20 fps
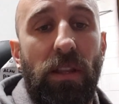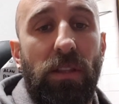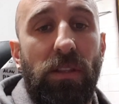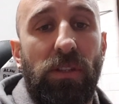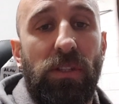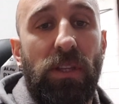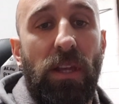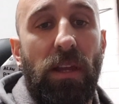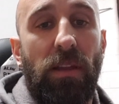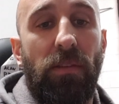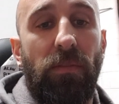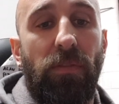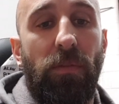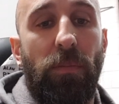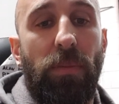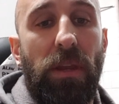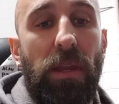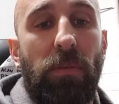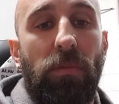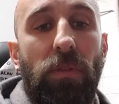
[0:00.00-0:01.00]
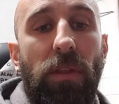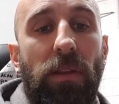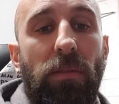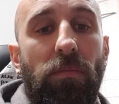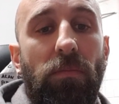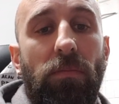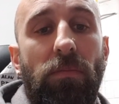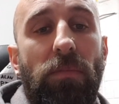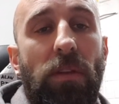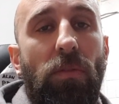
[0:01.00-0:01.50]
the sun for people.
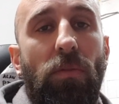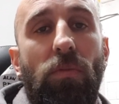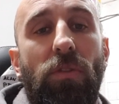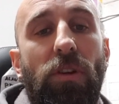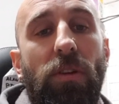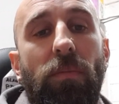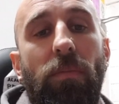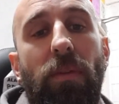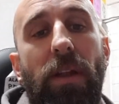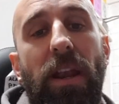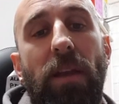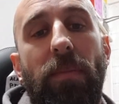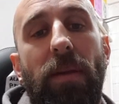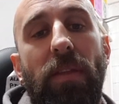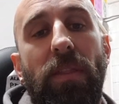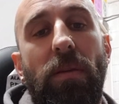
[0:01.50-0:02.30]
They want to complain about